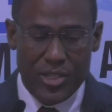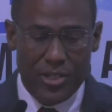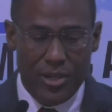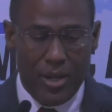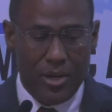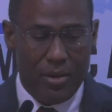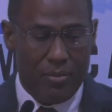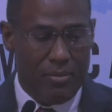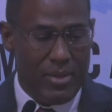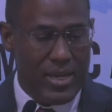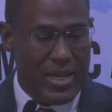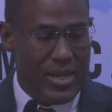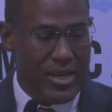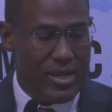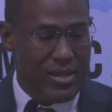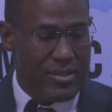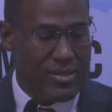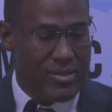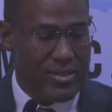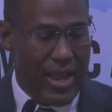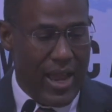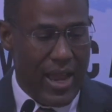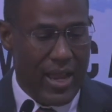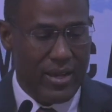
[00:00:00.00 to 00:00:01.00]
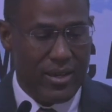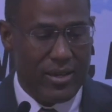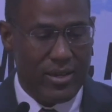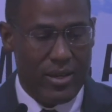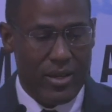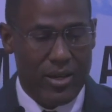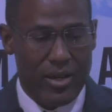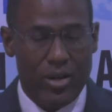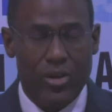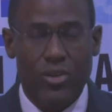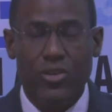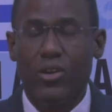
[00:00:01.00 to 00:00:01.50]
we launched an
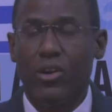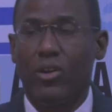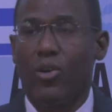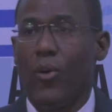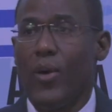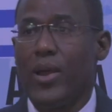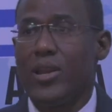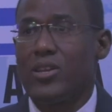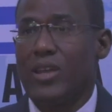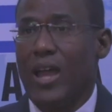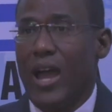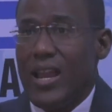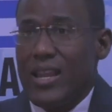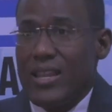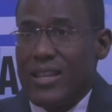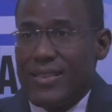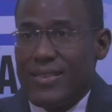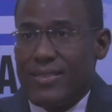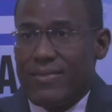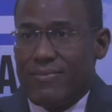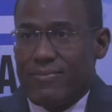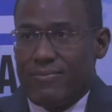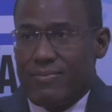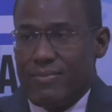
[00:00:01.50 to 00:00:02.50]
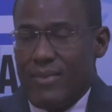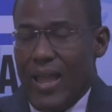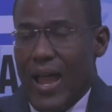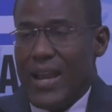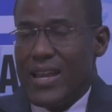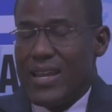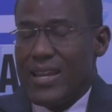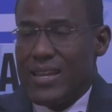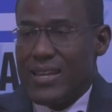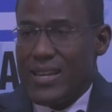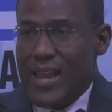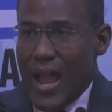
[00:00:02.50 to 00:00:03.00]
exciting thing, the Green
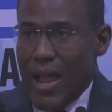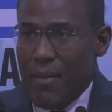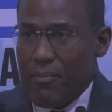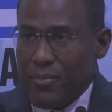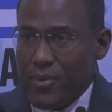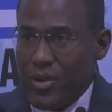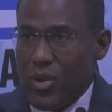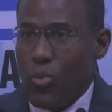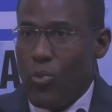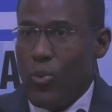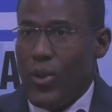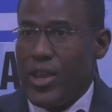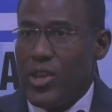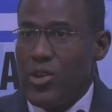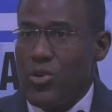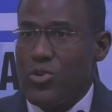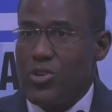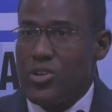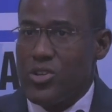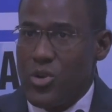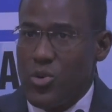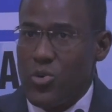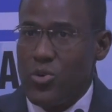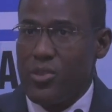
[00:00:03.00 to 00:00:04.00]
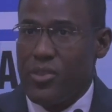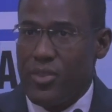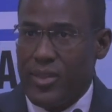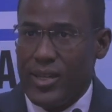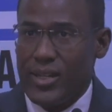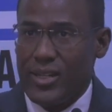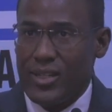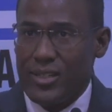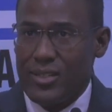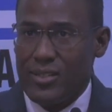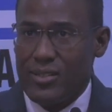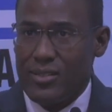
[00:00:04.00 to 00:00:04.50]
Social
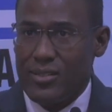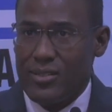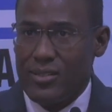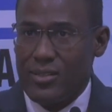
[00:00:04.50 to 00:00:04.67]
Sustainable and